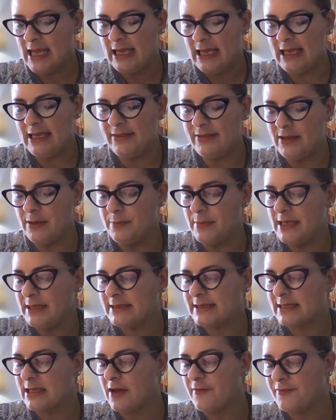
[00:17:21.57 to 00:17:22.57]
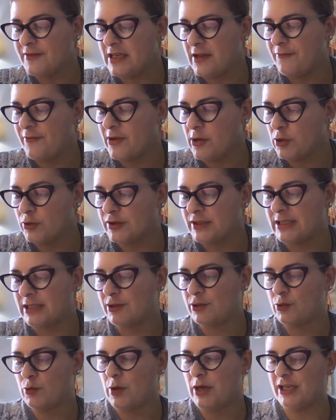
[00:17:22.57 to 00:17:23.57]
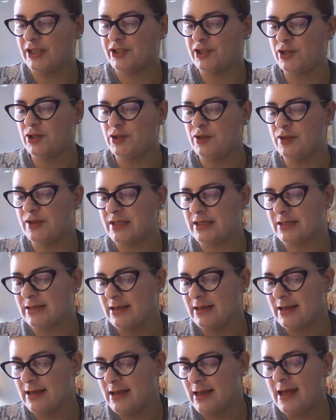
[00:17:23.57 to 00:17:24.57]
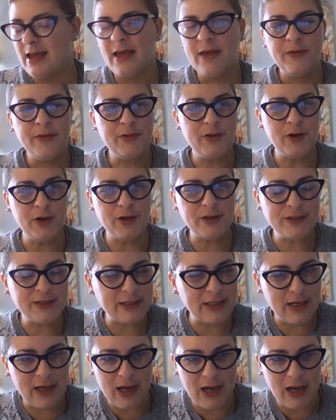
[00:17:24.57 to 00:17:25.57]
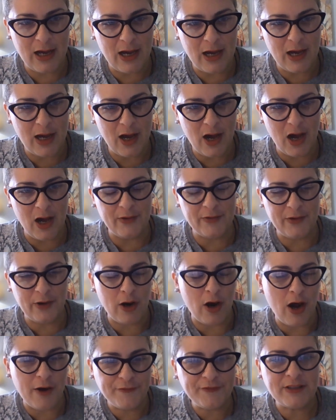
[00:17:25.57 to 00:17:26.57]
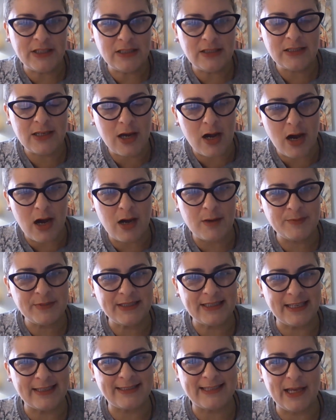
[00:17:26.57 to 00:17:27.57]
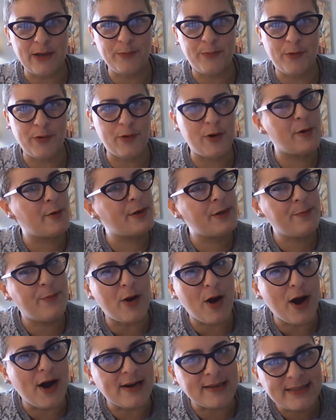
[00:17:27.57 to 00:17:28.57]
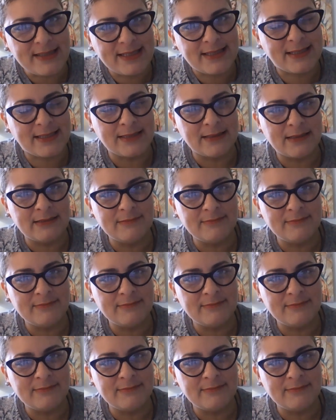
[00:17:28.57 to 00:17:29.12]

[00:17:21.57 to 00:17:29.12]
in the midst of difficult situations, there often comes a temporary pause.